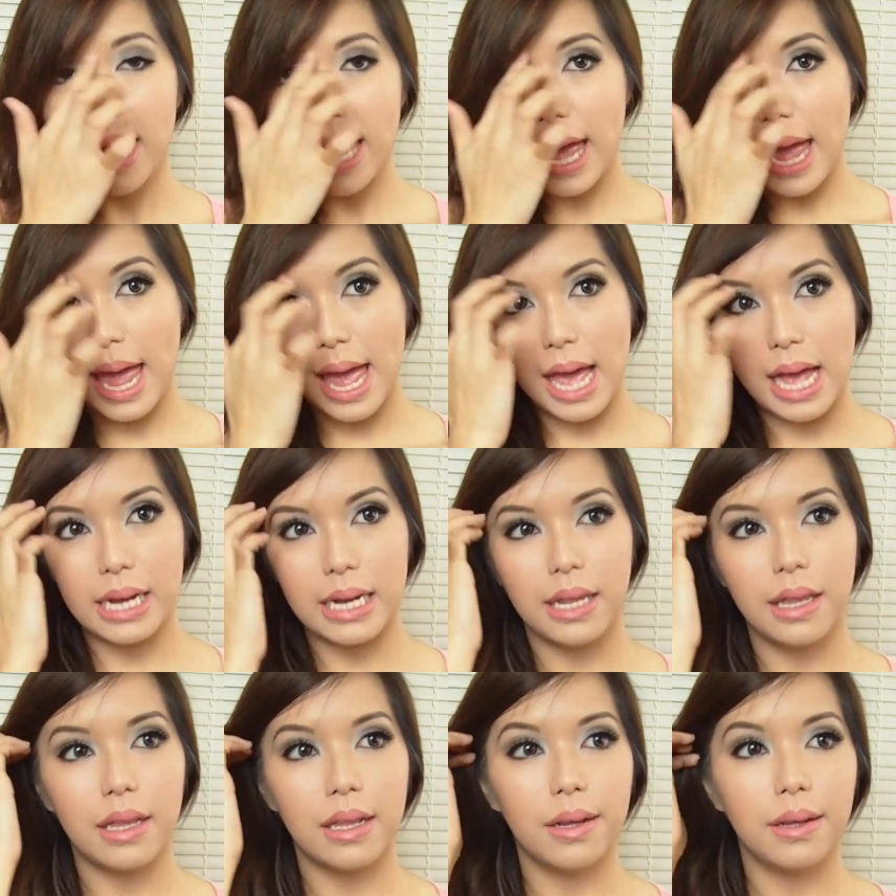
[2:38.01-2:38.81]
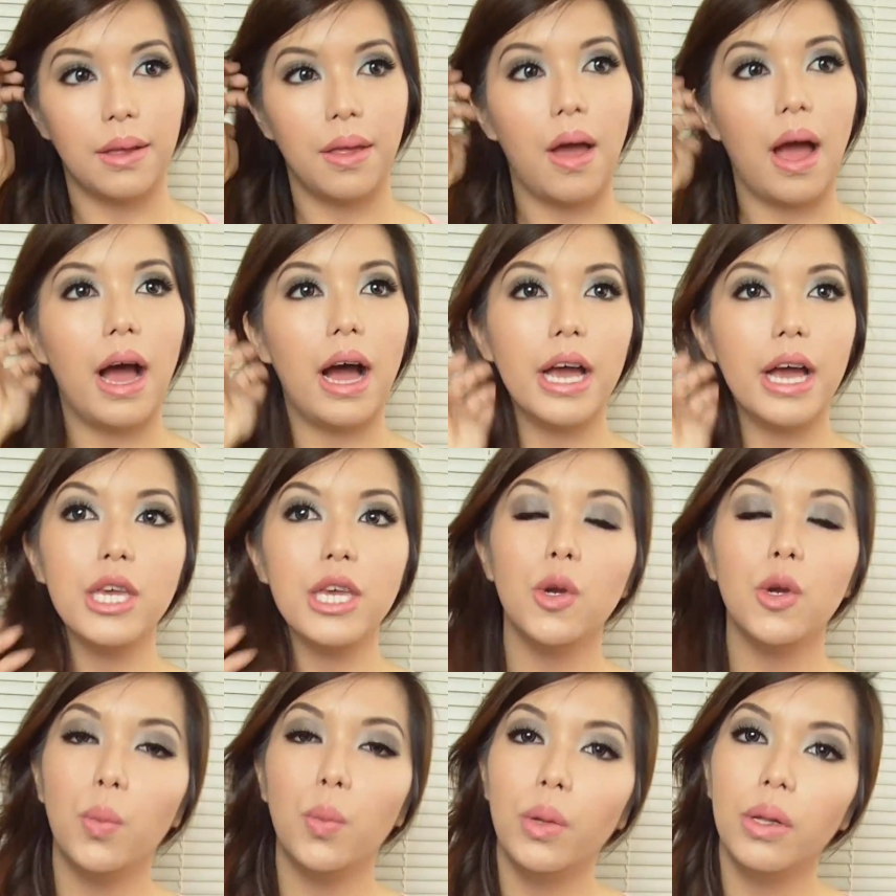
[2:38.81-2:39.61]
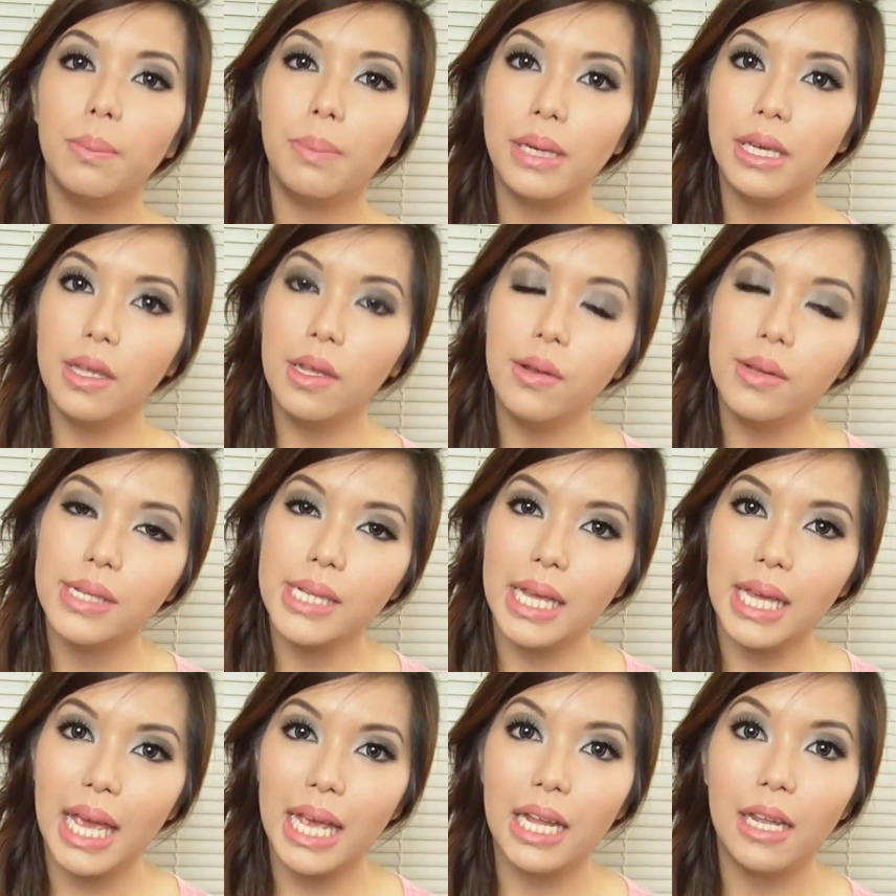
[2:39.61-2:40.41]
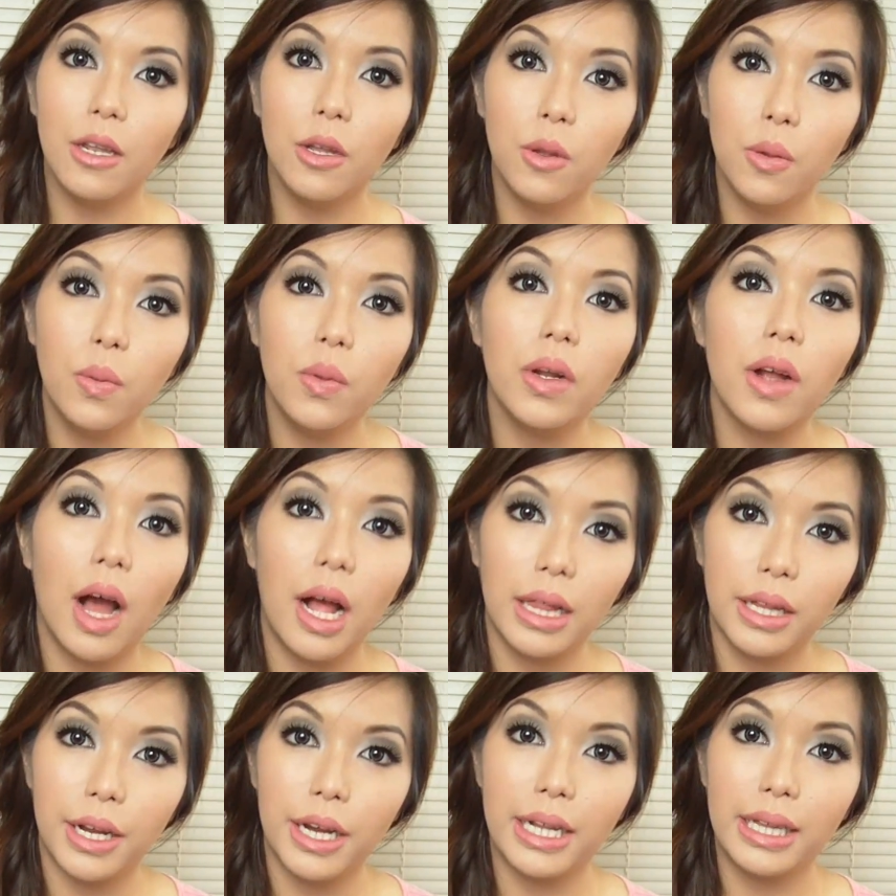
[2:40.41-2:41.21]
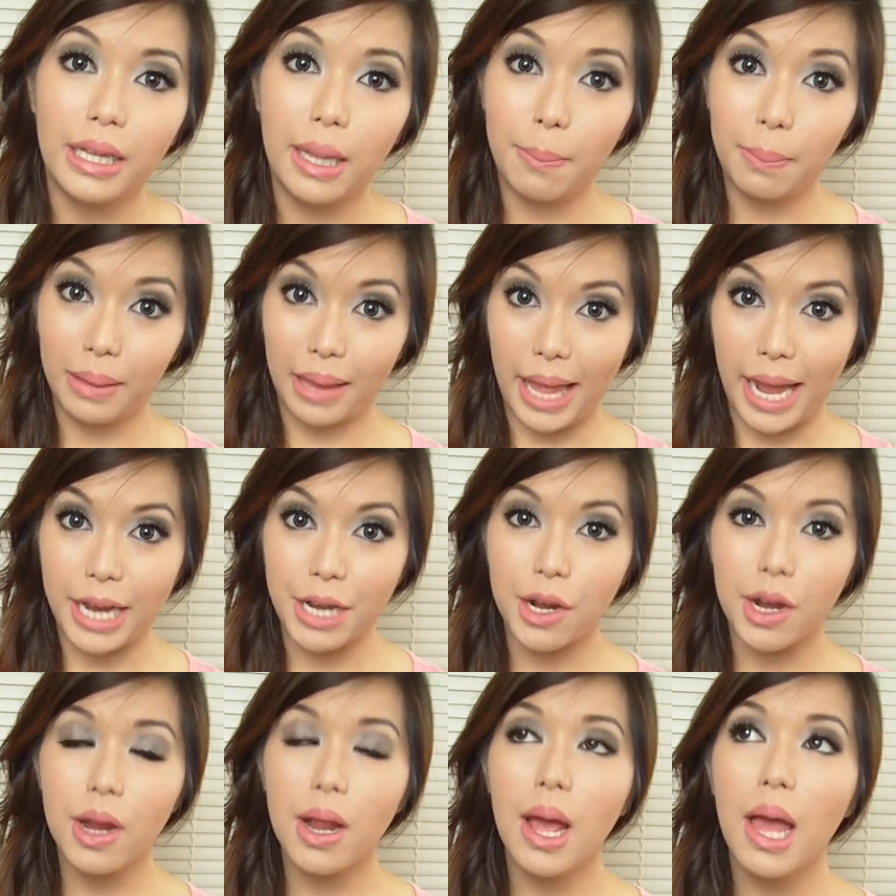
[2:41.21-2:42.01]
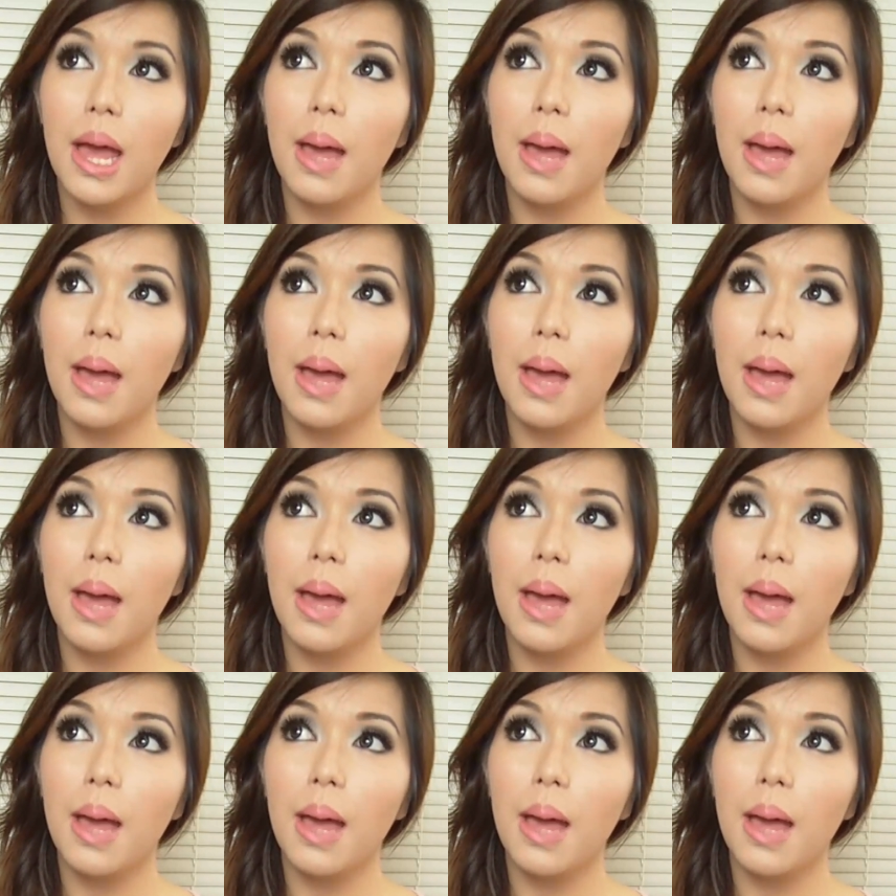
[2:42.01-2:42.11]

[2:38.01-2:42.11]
and you will be using a nude colored lip liner.